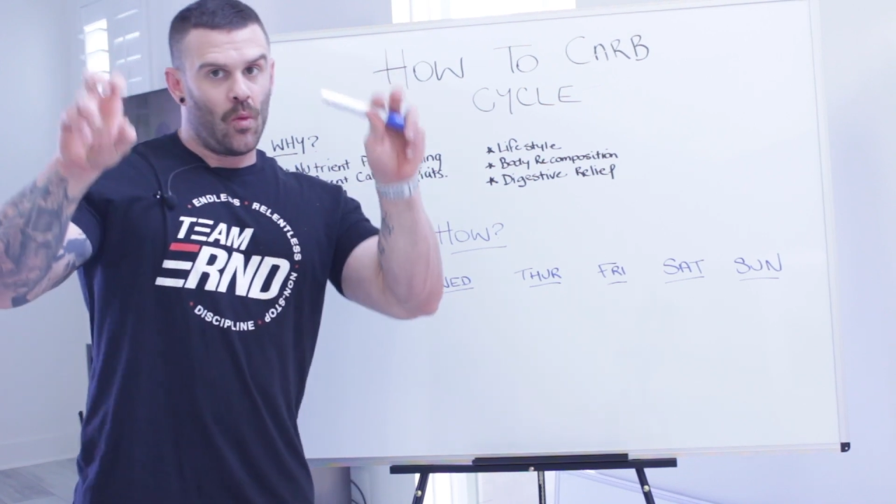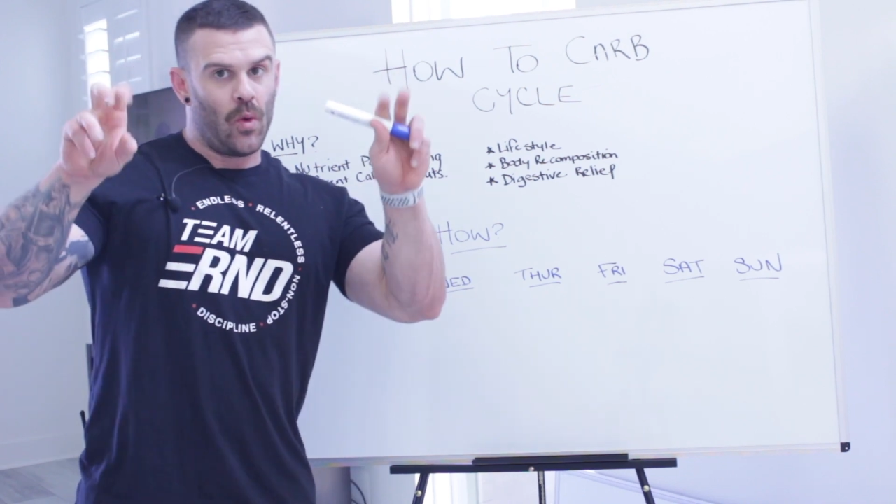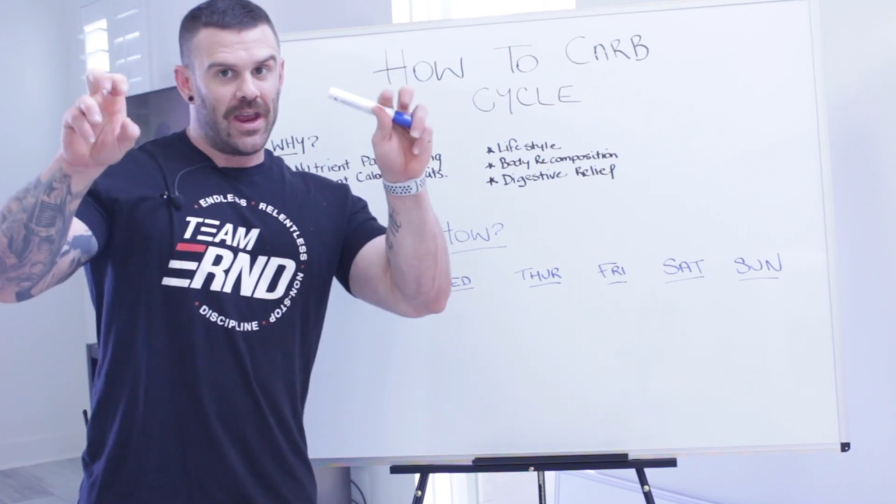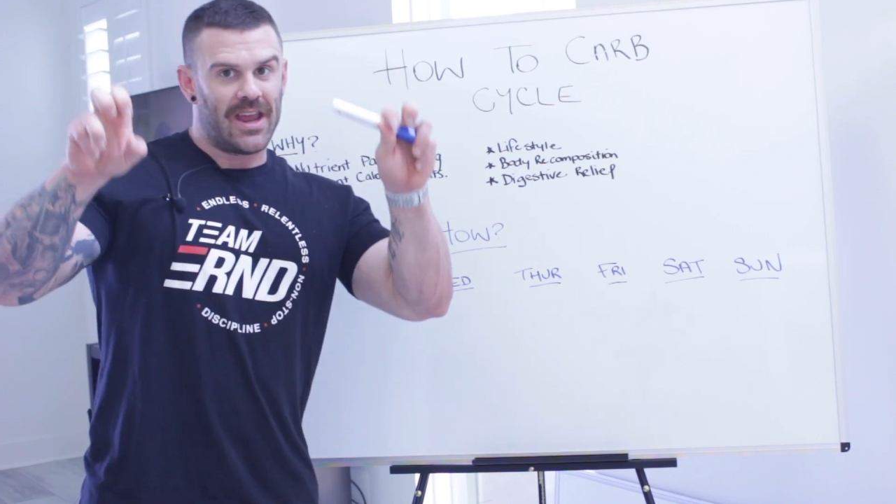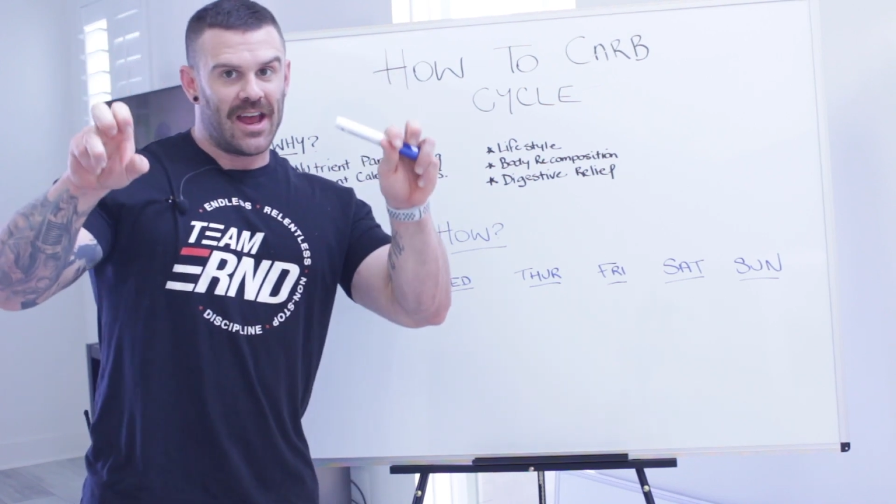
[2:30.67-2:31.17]

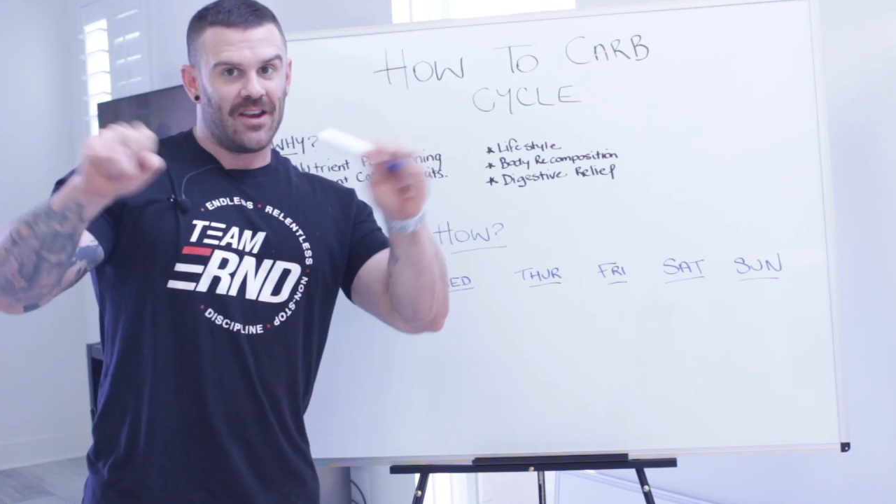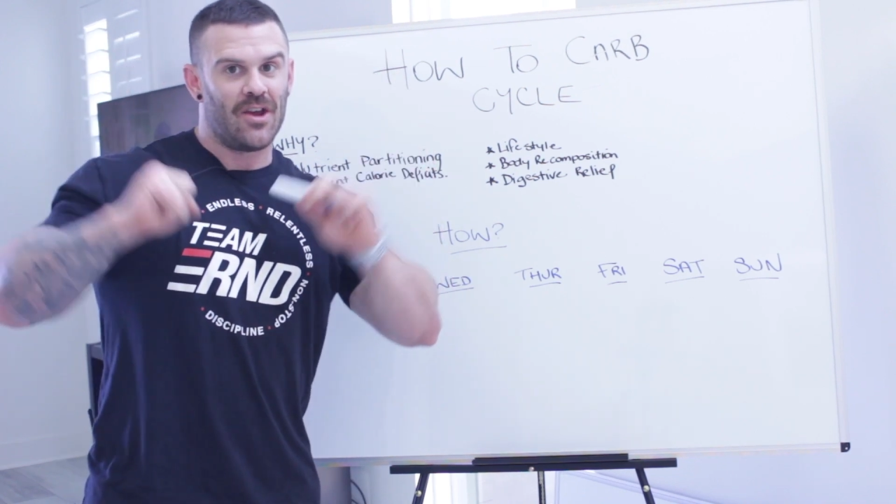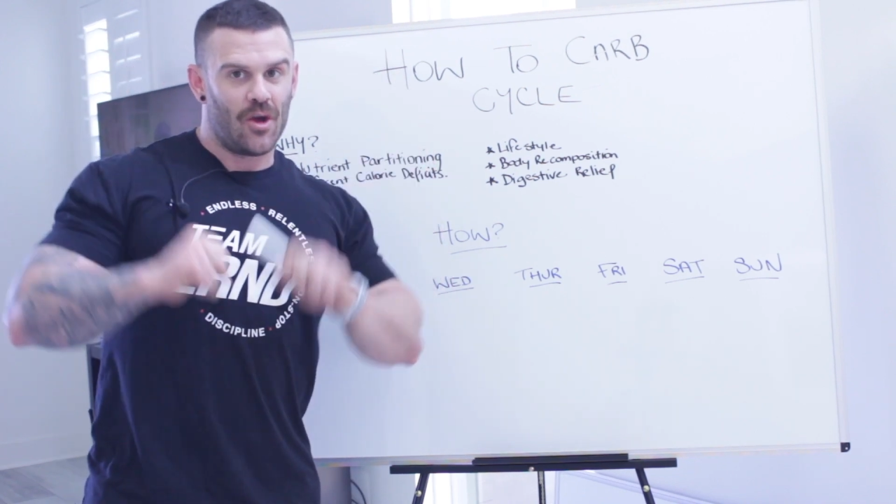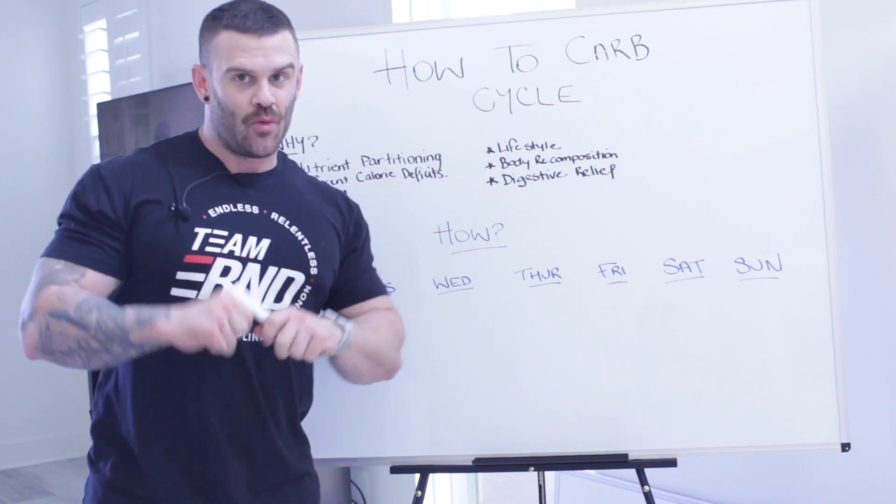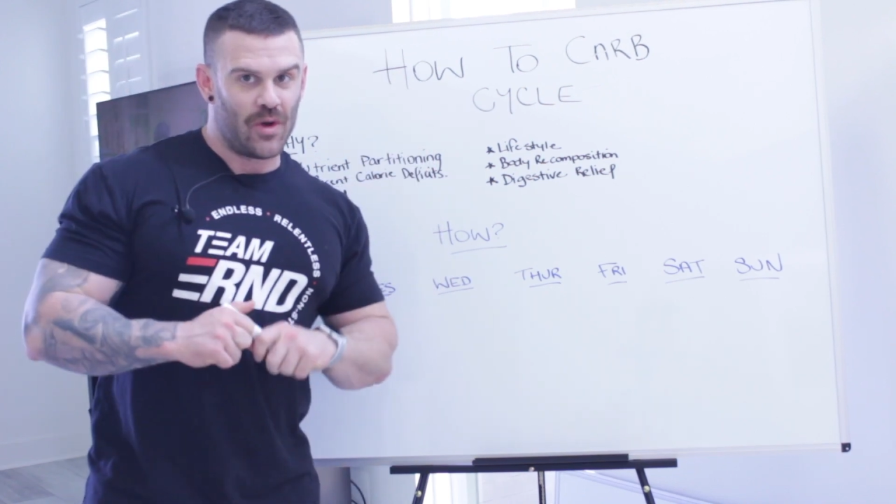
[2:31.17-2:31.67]

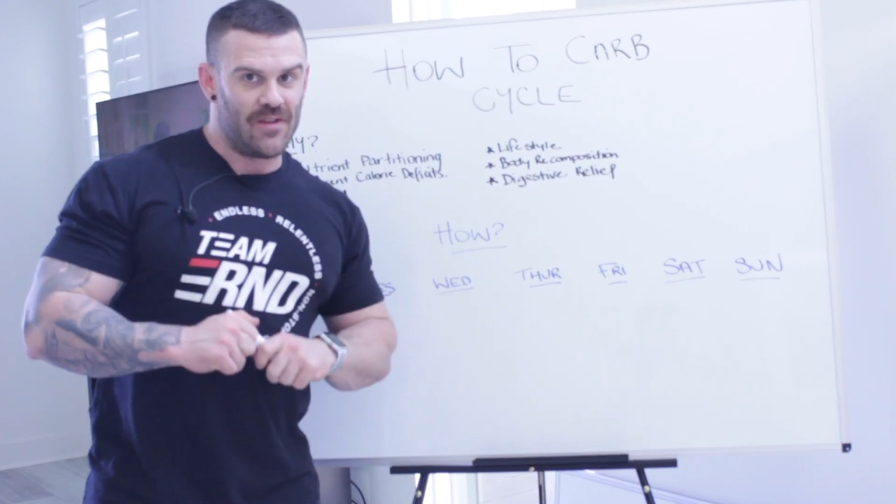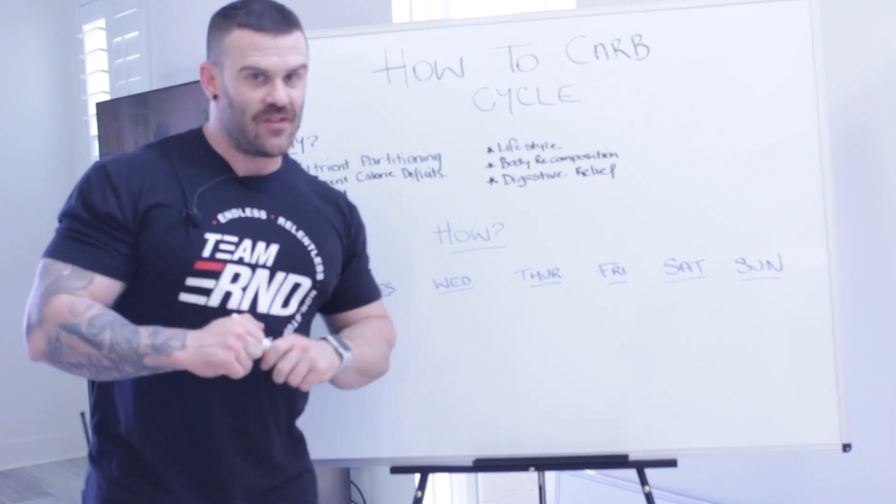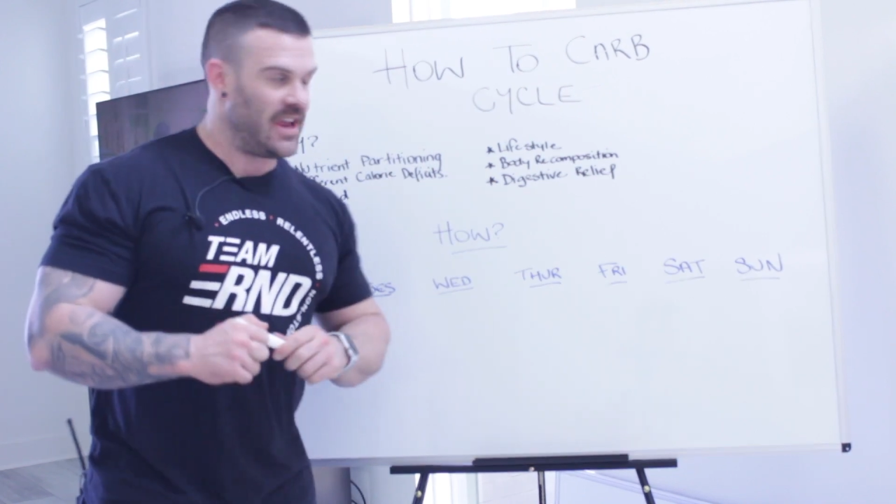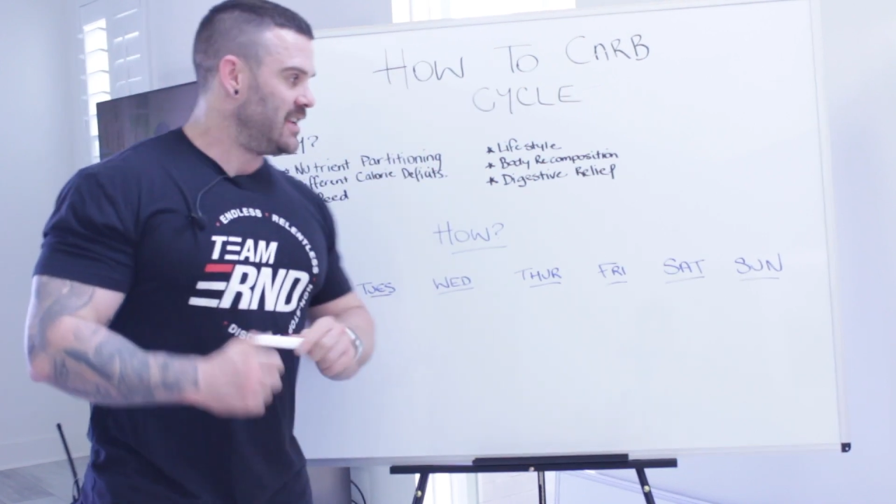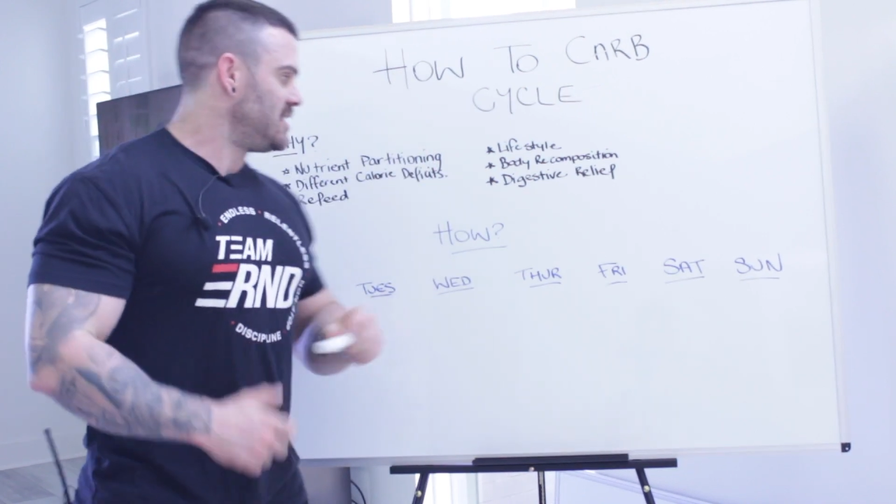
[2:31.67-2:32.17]
weekend
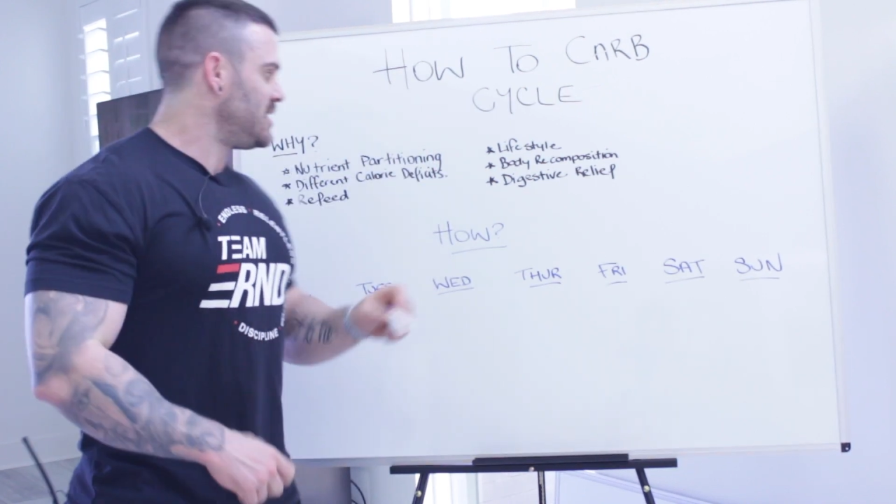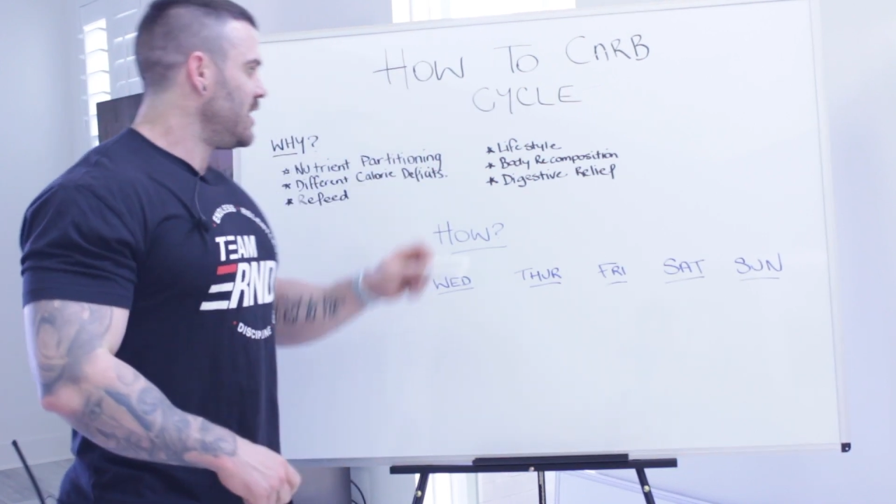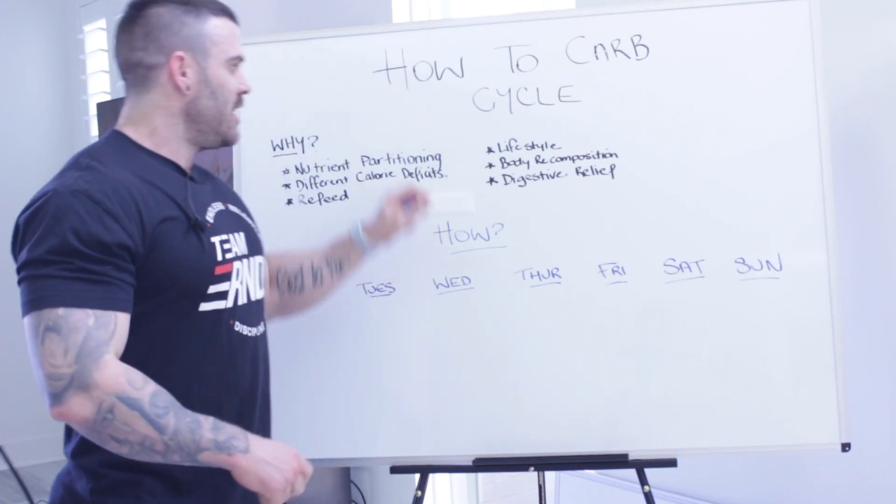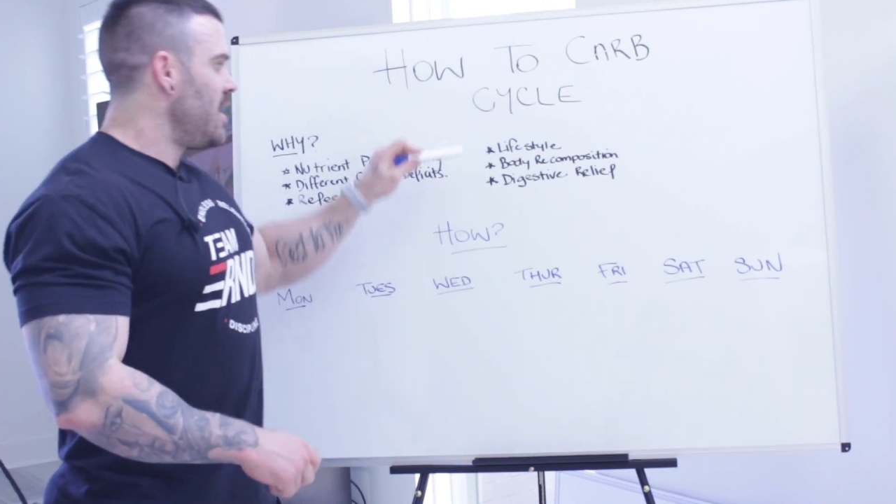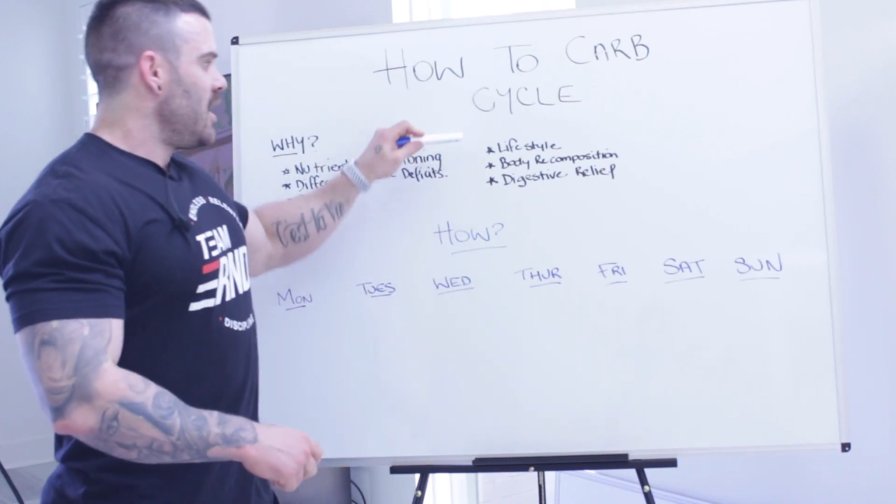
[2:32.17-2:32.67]
refeeds.